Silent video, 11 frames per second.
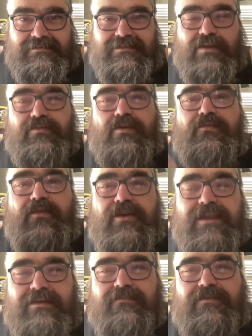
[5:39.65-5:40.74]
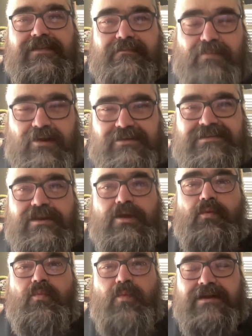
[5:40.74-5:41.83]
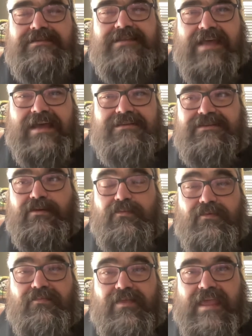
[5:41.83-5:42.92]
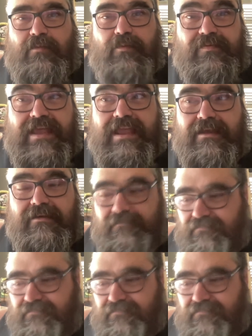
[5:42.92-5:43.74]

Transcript: They're looking for the person who wants that. So like when they